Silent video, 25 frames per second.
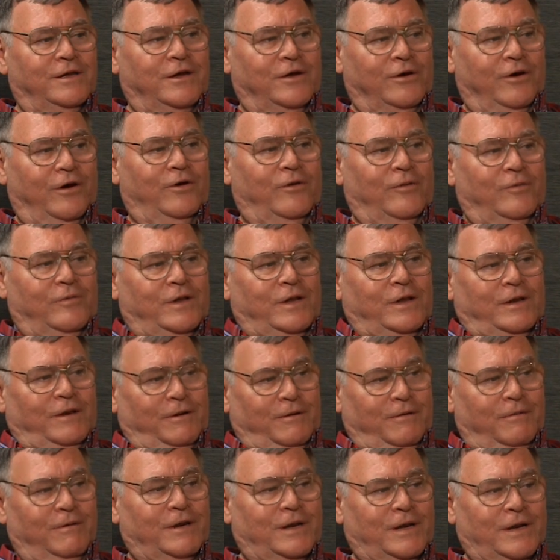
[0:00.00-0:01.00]
you know,
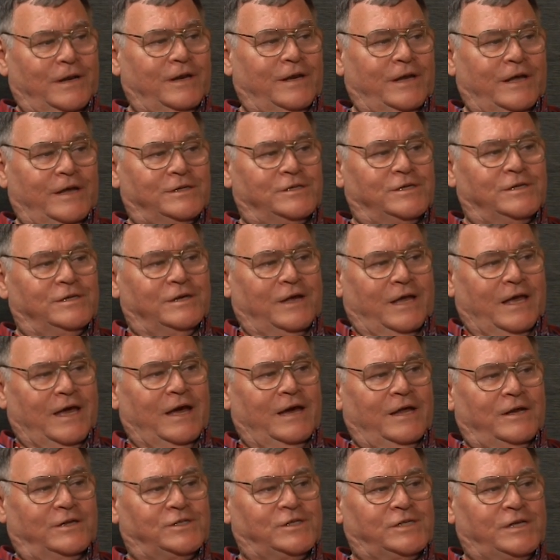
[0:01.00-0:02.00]
then that
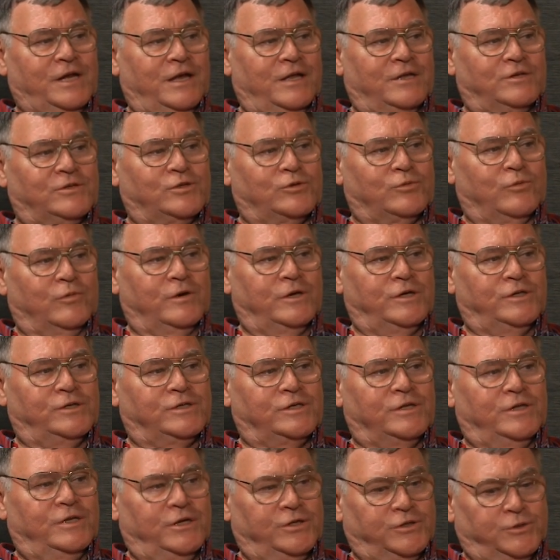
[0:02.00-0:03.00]
kind of stands to
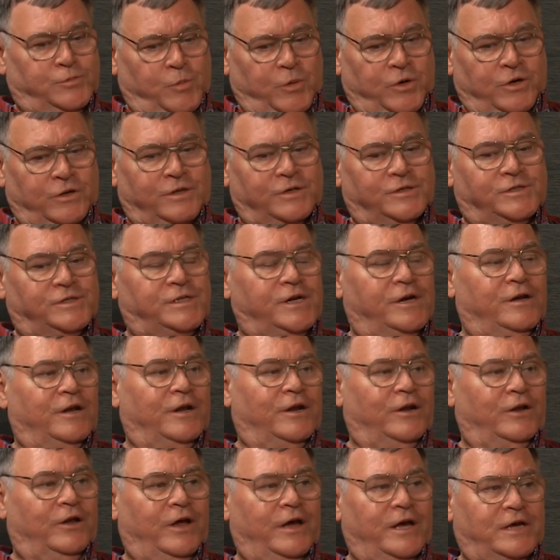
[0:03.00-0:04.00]
reason. This book is set
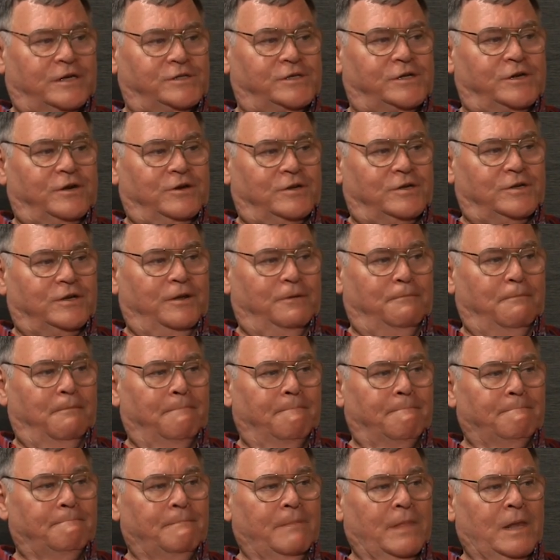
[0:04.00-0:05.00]
in
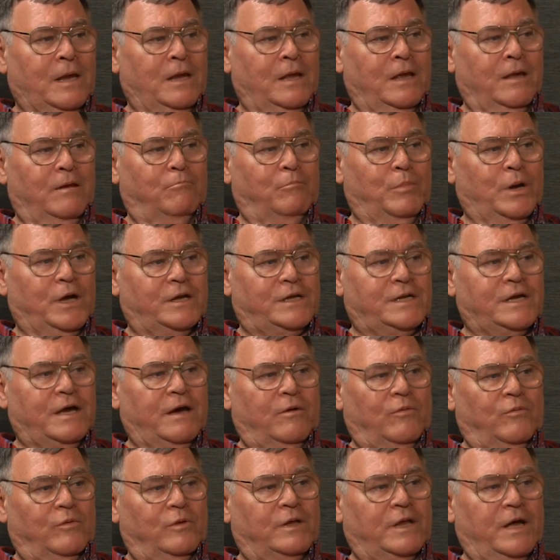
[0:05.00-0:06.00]
Lexington, but
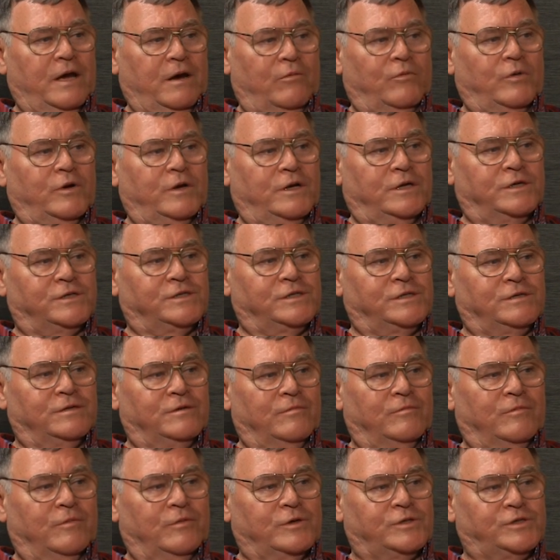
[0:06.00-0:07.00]
that one
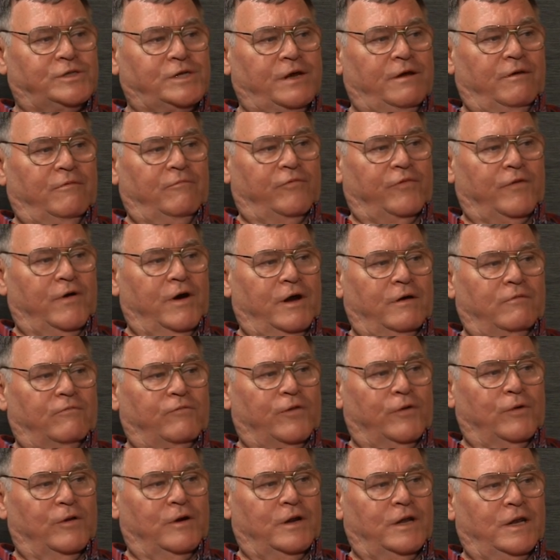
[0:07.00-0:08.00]
was set in
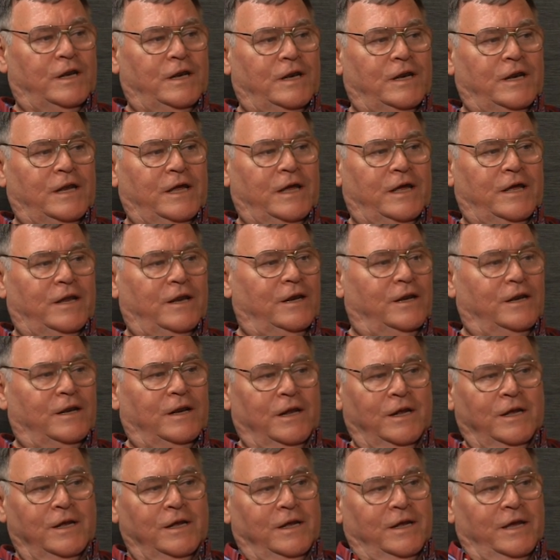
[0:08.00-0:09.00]
Frankfort, and
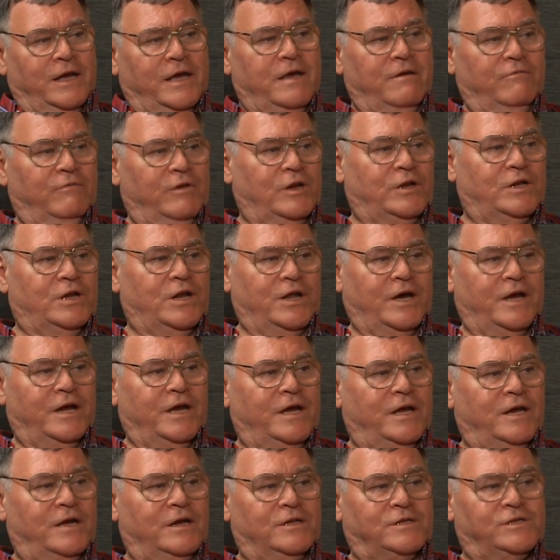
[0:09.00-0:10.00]
even
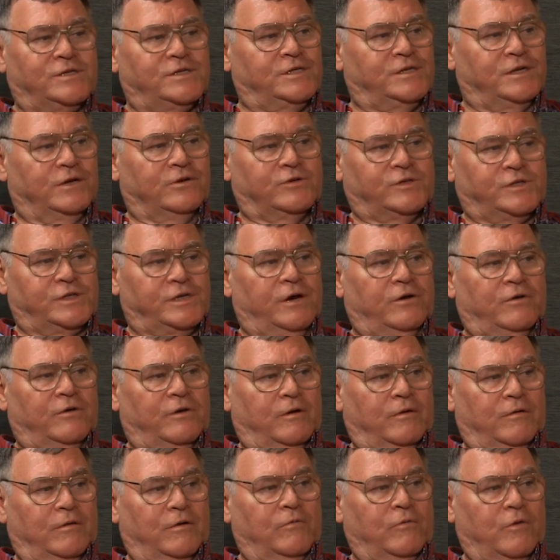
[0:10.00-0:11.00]
today, it's still
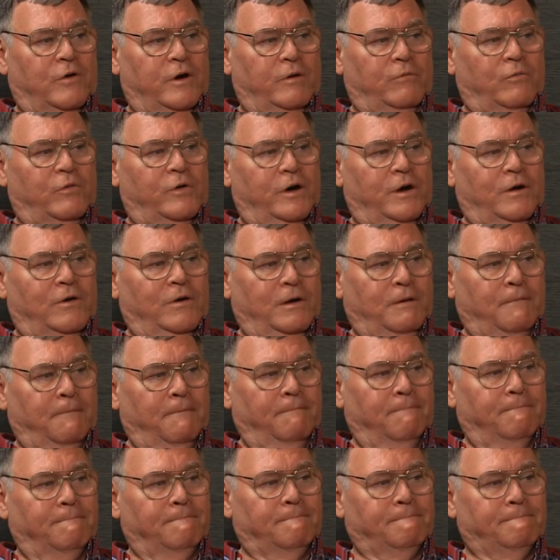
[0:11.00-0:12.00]
selling quite well.
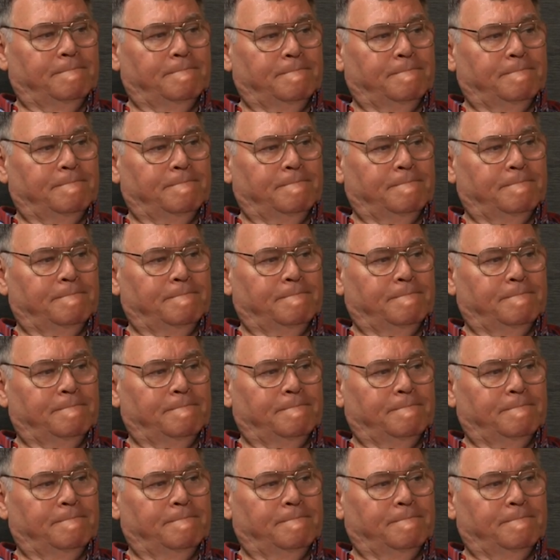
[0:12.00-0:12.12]
Well,